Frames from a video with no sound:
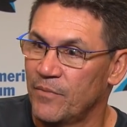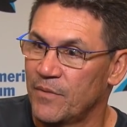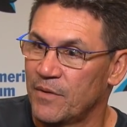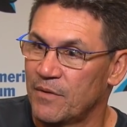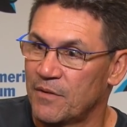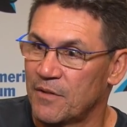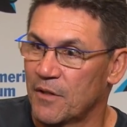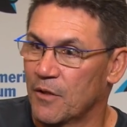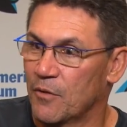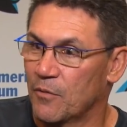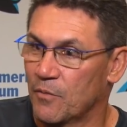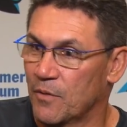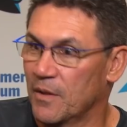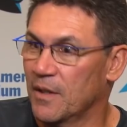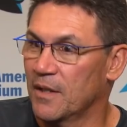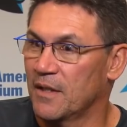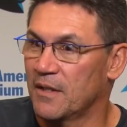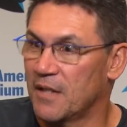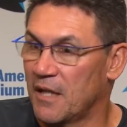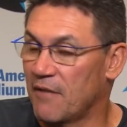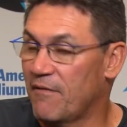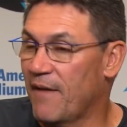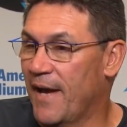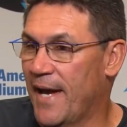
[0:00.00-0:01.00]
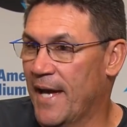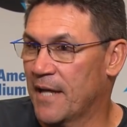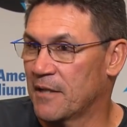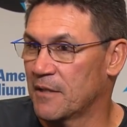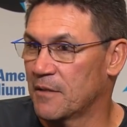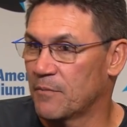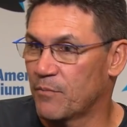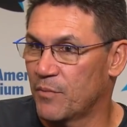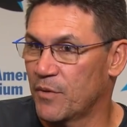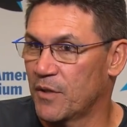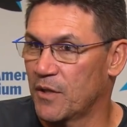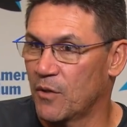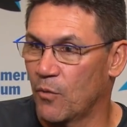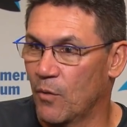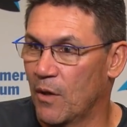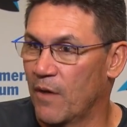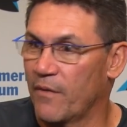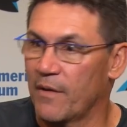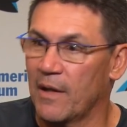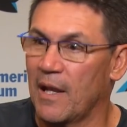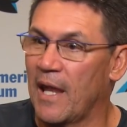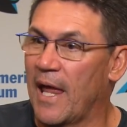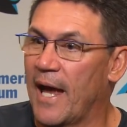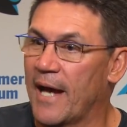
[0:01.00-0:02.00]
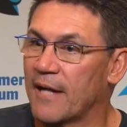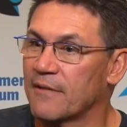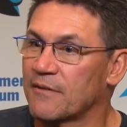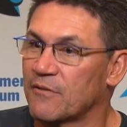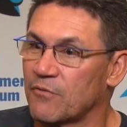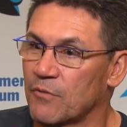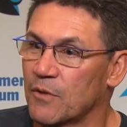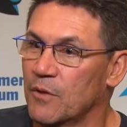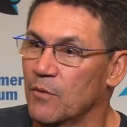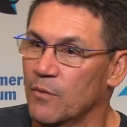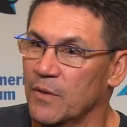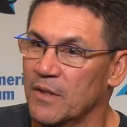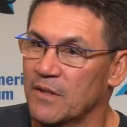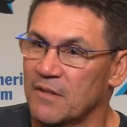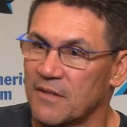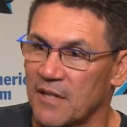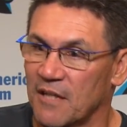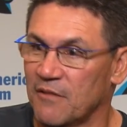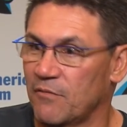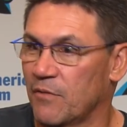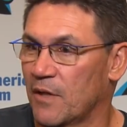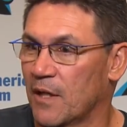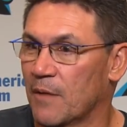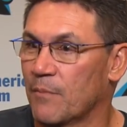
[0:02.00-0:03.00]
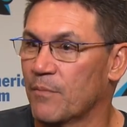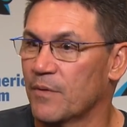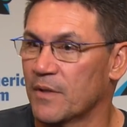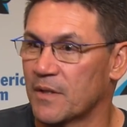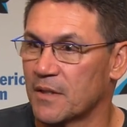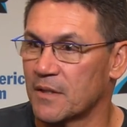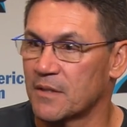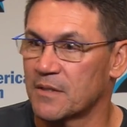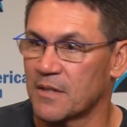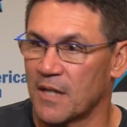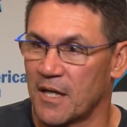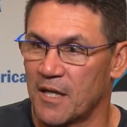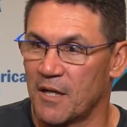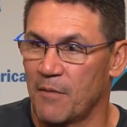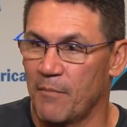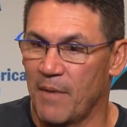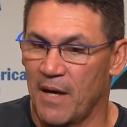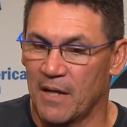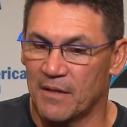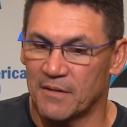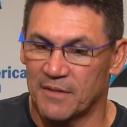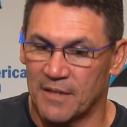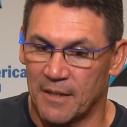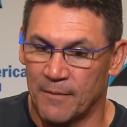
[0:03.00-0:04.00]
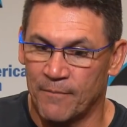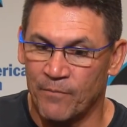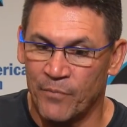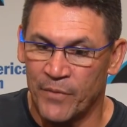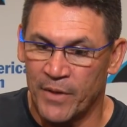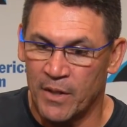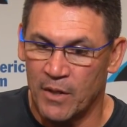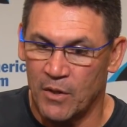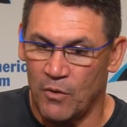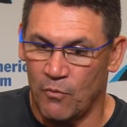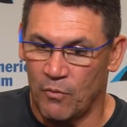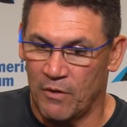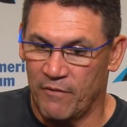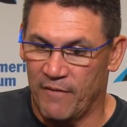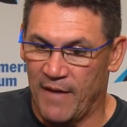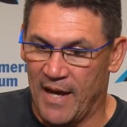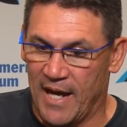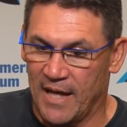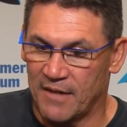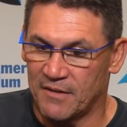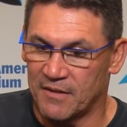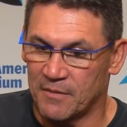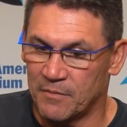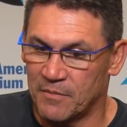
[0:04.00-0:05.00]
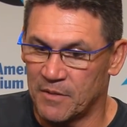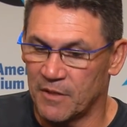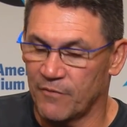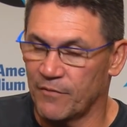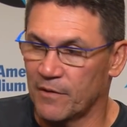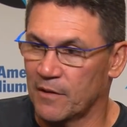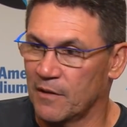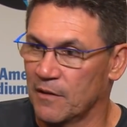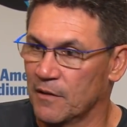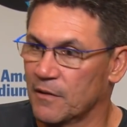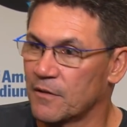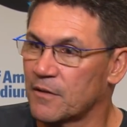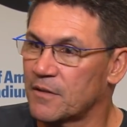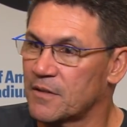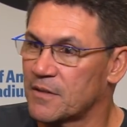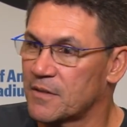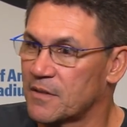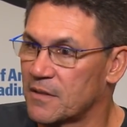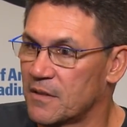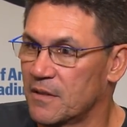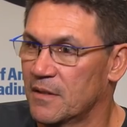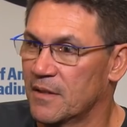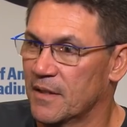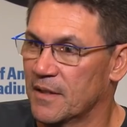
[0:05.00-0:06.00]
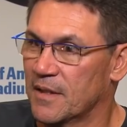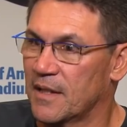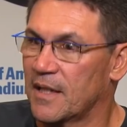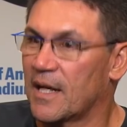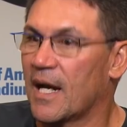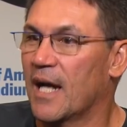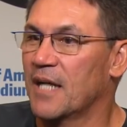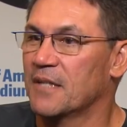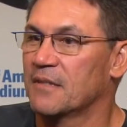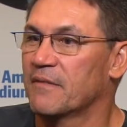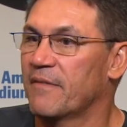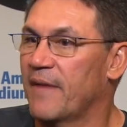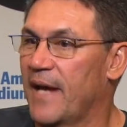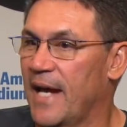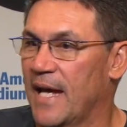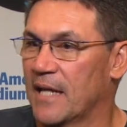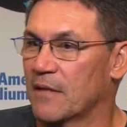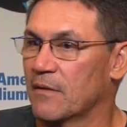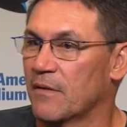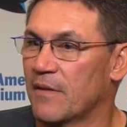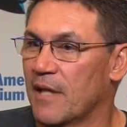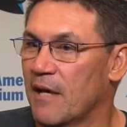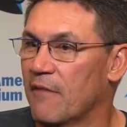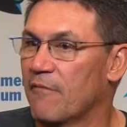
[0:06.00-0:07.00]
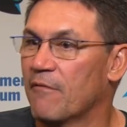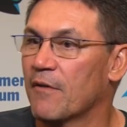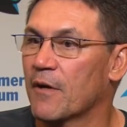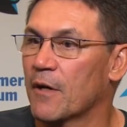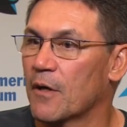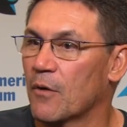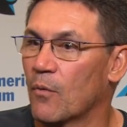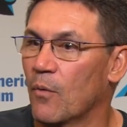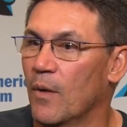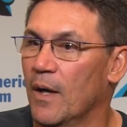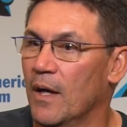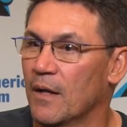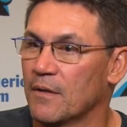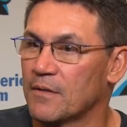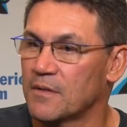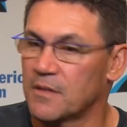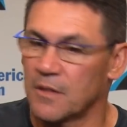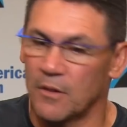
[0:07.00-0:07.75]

So really they've handled it pretty well the last 3 weeks. That's what I'm pretty excited about, is that we've had some different looks, and the guys have handled that very well.